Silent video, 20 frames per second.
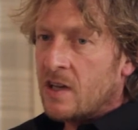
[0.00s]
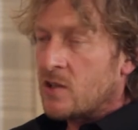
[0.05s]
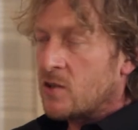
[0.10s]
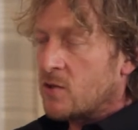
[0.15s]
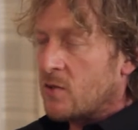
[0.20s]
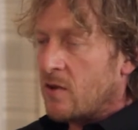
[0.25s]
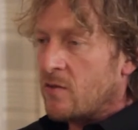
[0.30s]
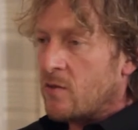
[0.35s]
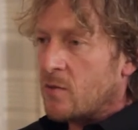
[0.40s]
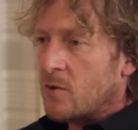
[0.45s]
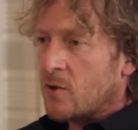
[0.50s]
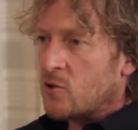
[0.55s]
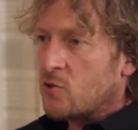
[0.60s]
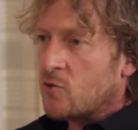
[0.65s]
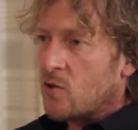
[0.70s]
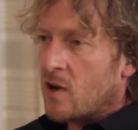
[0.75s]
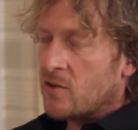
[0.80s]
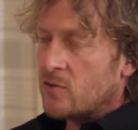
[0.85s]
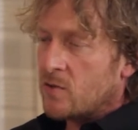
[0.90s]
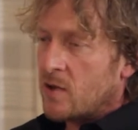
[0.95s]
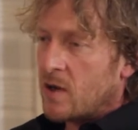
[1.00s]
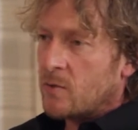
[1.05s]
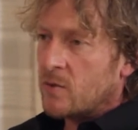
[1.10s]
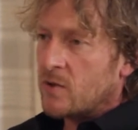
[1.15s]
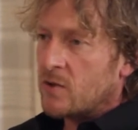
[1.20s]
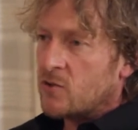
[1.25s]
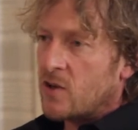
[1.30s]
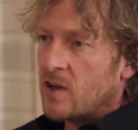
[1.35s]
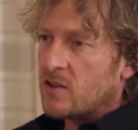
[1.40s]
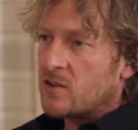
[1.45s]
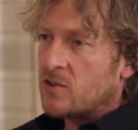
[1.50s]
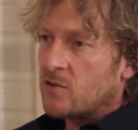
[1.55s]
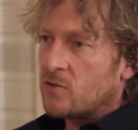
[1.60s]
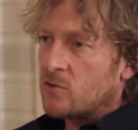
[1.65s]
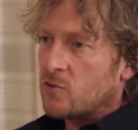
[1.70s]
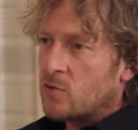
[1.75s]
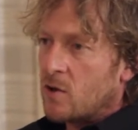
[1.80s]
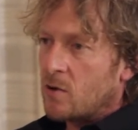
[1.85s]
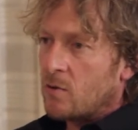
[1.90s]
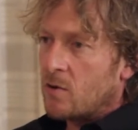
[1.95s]
So everybody drives around with the traction
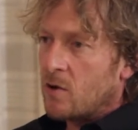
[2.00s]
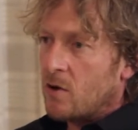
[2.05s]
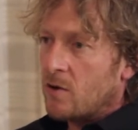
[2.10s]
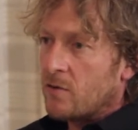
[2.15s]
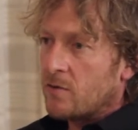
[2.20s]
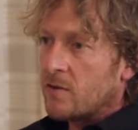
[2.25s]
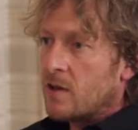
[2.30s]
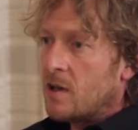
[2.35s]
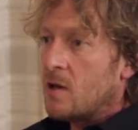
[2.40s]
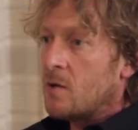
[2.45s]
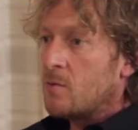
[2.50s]
control off.